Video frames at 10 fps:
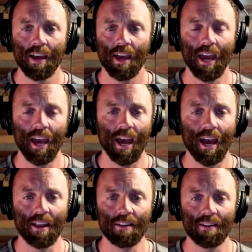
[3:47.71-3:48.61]

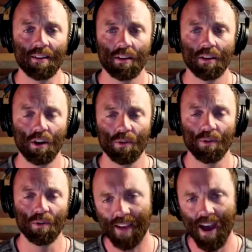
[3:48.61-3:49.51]
And, you know,
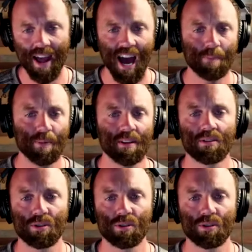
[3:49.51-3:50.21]
that happens